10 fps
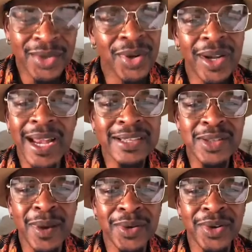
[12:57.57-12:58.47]
You know how
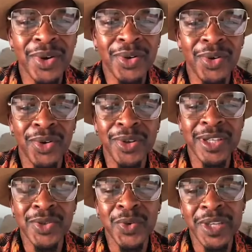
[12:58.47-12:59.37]
long some of you don't come
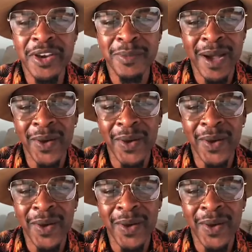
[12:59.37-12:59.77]
eat 2 year